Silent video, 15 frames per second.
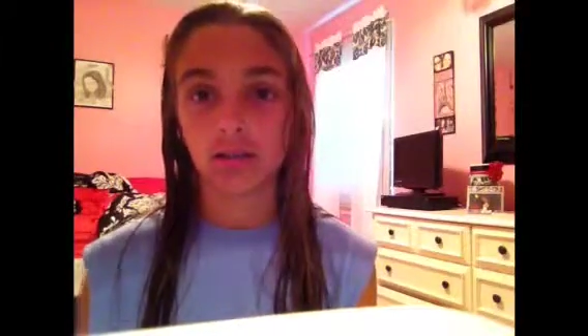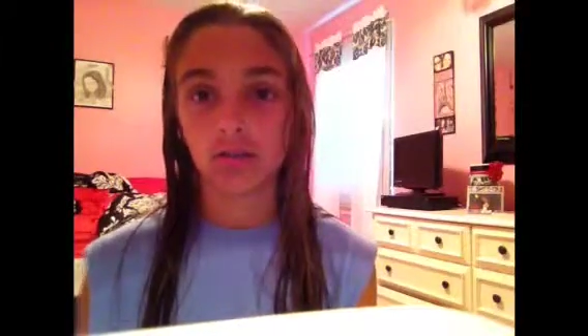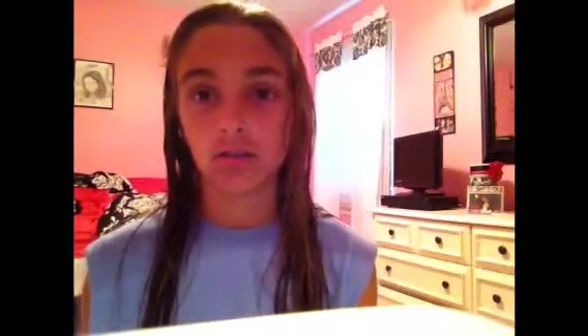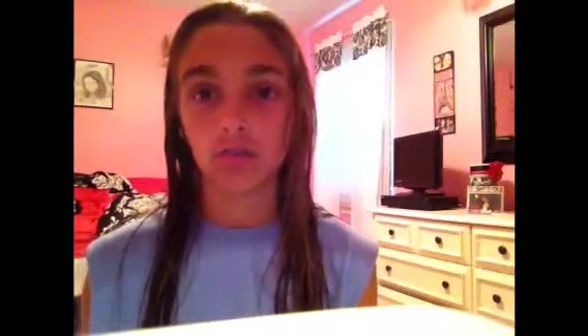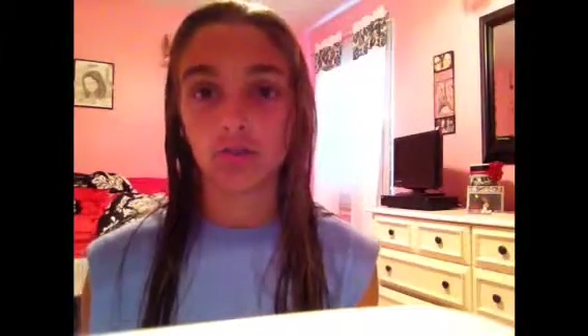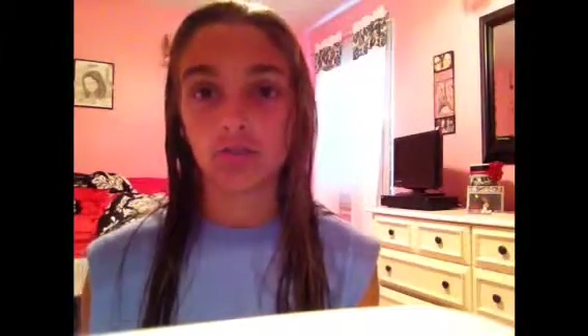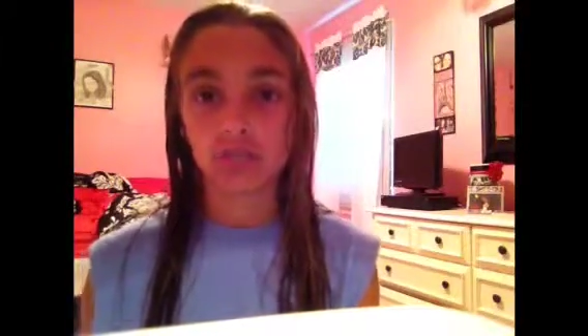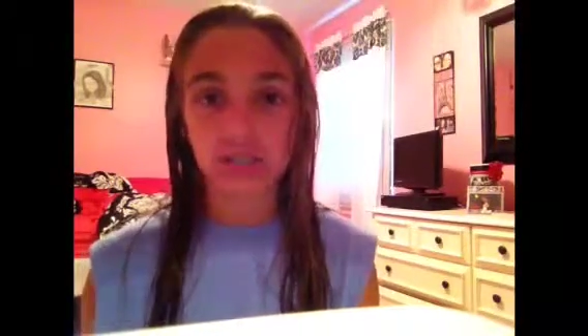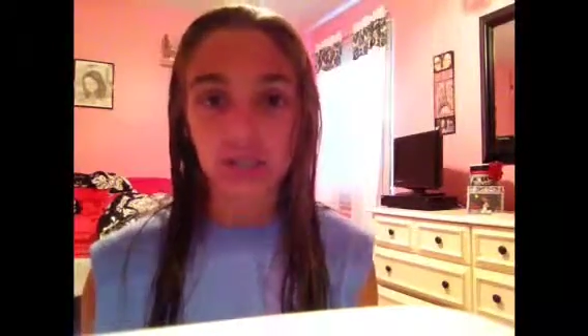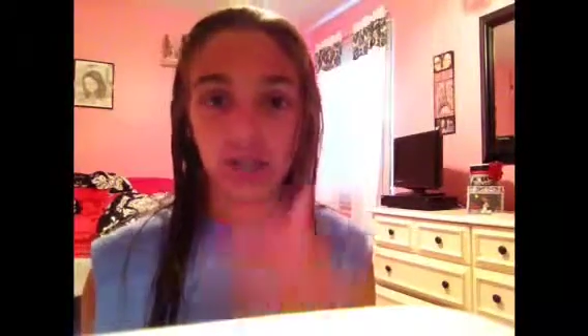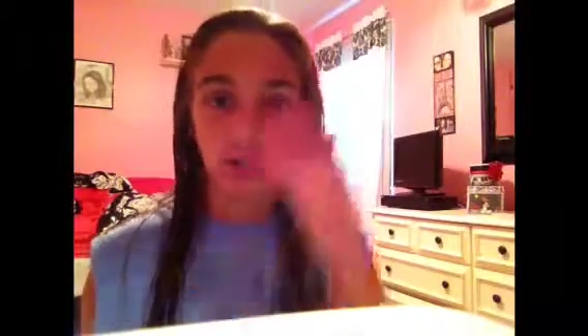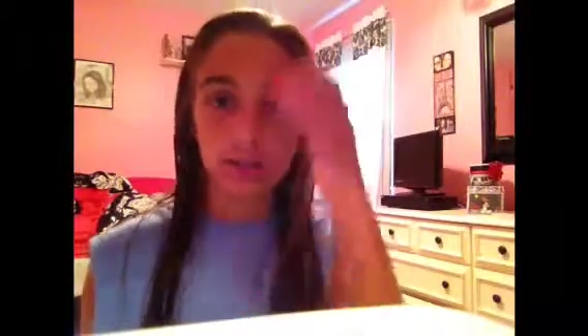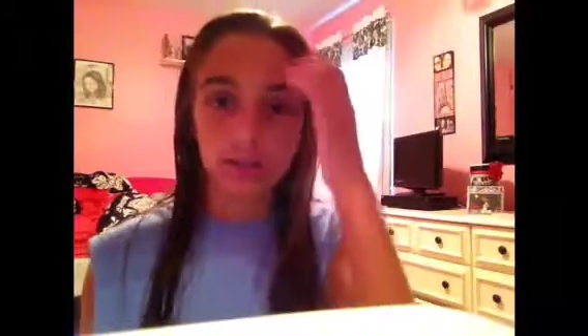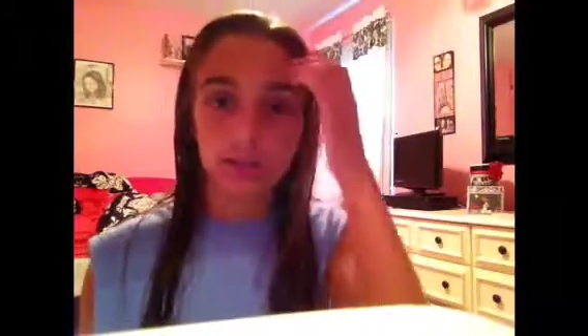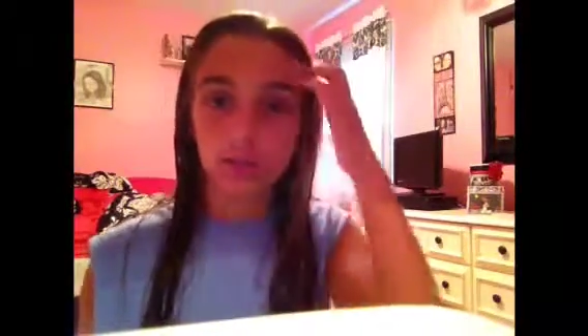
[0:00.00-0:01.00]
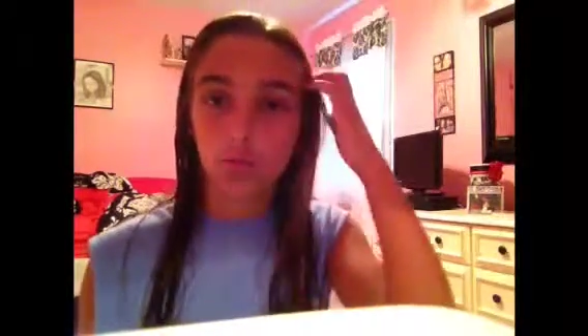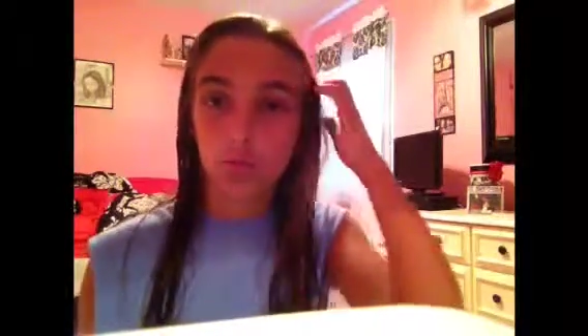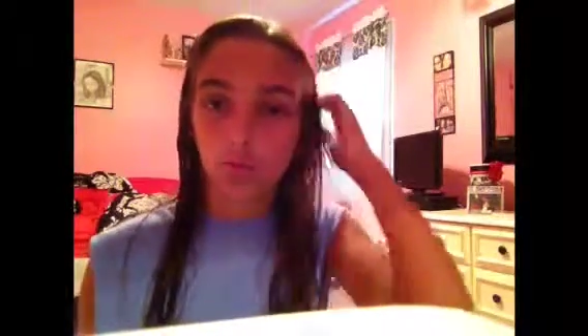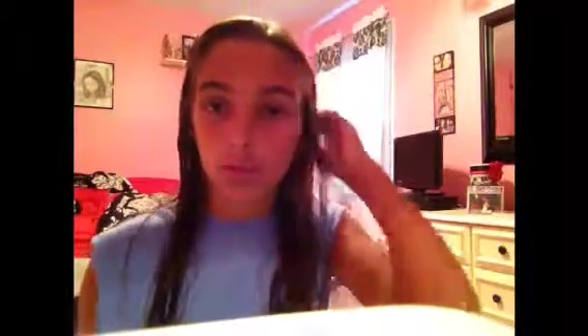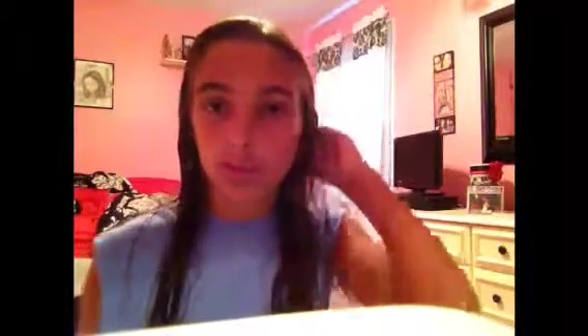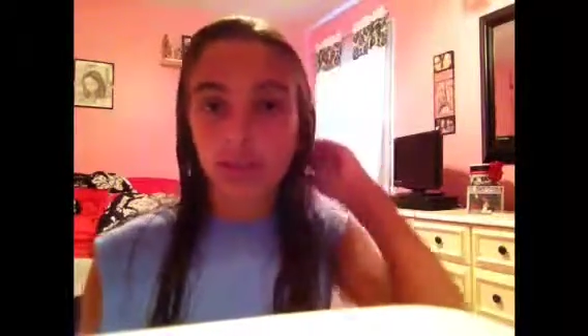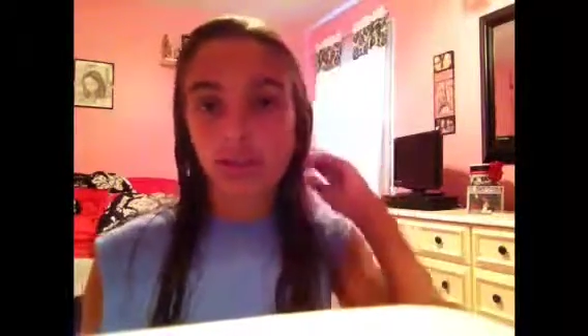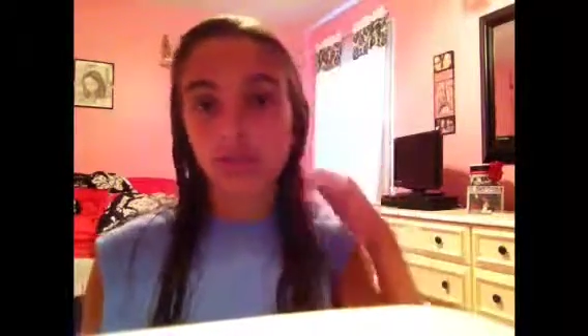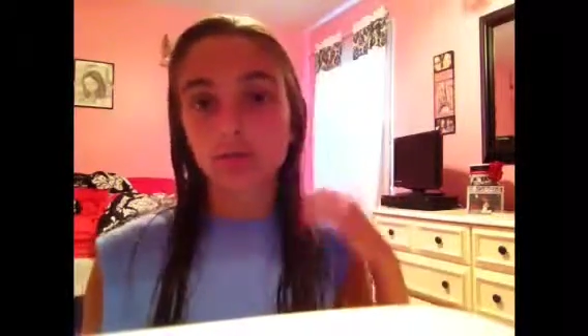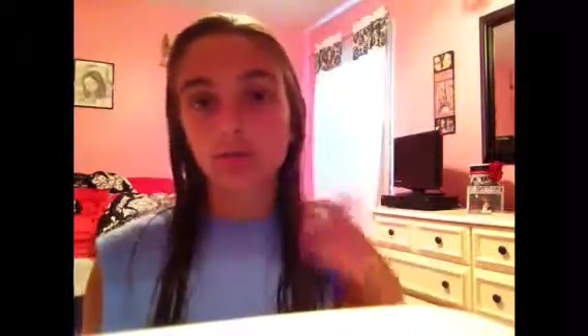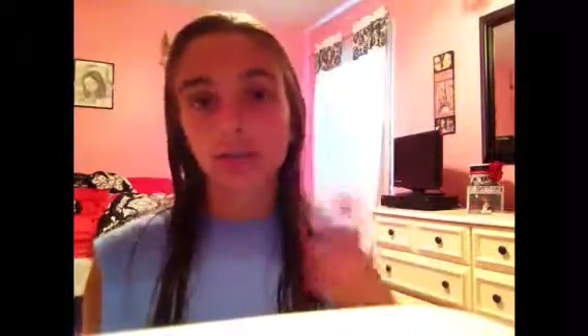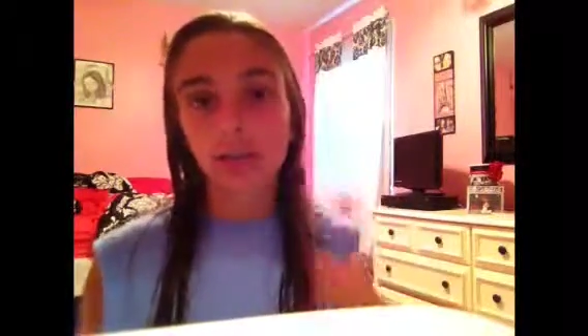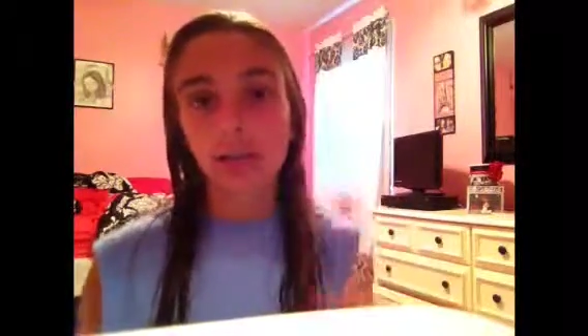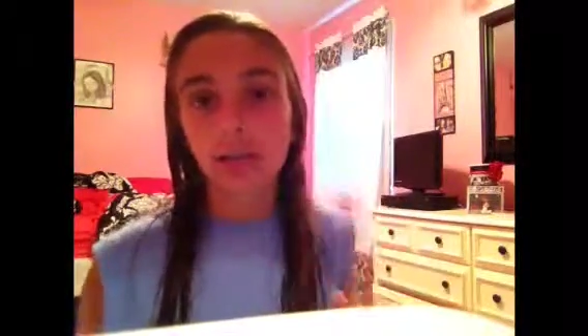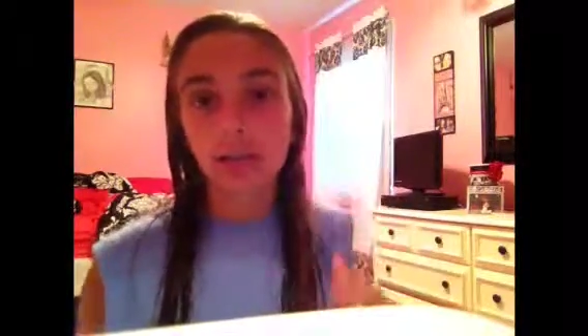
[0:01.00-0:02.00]
we just got out of school like
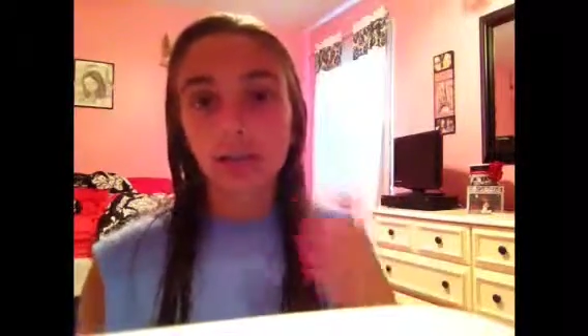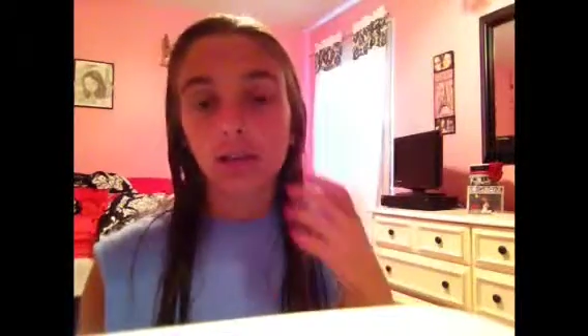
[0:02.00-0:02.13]
yesterday.